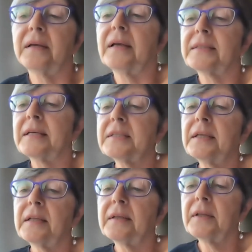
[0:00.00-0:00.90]
as I
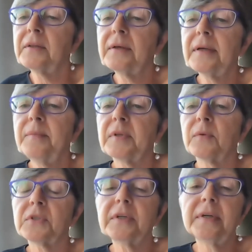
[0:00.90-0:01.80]
said, at that time there
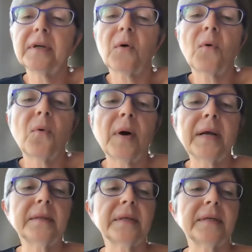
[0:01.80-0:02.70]
was really
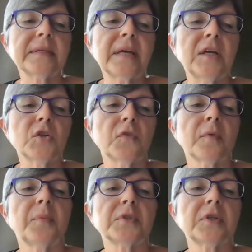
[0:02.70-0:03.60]
quite a schedule
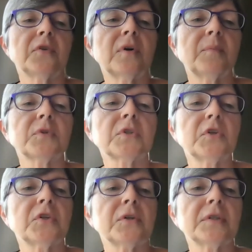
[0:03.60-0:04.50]
for postdoctoral
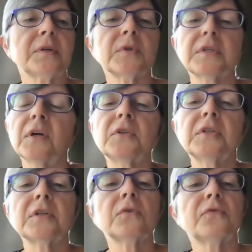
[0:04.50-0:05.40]
positions. It was not
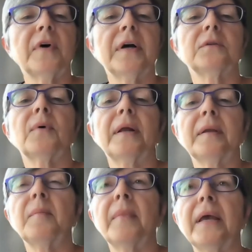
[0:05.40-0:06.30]
easy to find
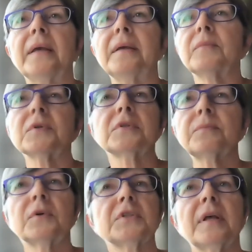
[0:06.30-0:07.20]
one in May.
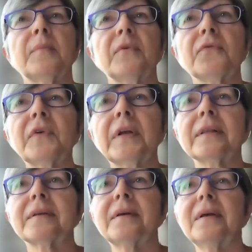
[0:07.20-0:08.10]
Most had been filled.